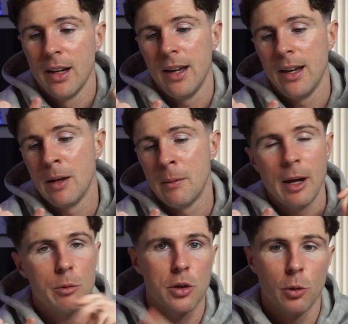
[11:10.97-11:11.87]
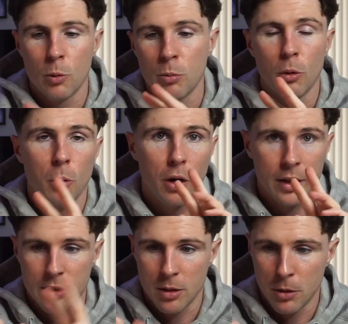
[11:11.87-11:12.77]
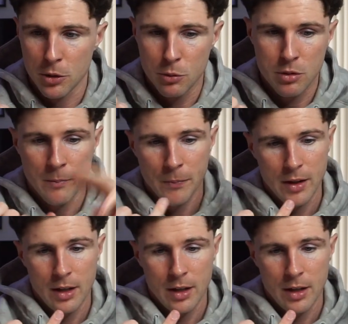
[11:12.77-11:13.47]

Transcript: It helps you hold more water in your muscles.